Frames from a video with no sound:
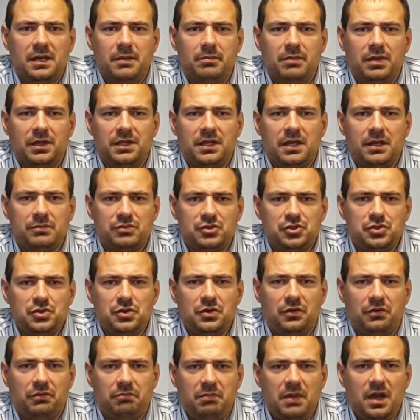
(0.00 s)
but I'm
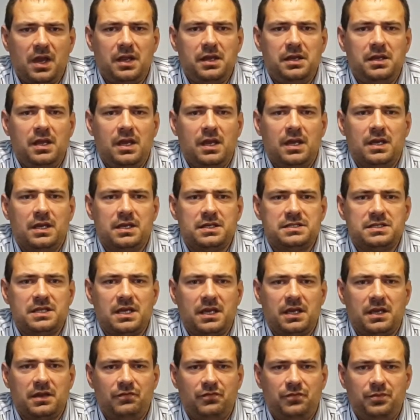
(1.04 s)
sure of mine as I
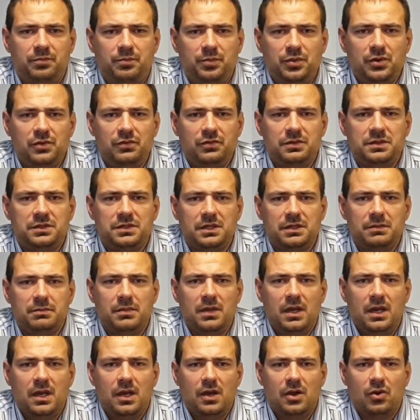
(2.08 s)
have proven them
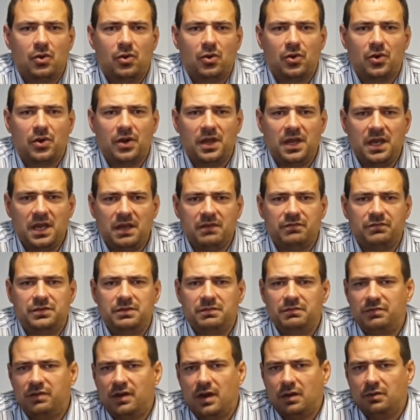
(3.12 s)
or have
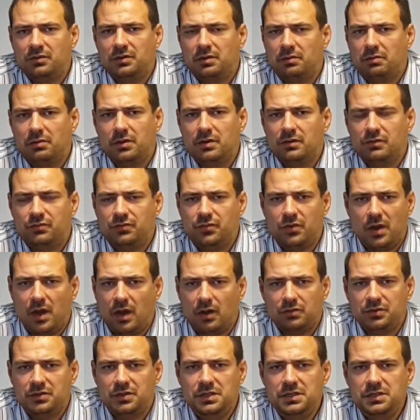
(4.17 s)
them found uh,
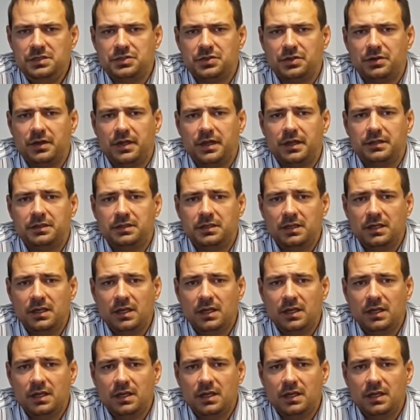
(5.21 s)
throughout the internet.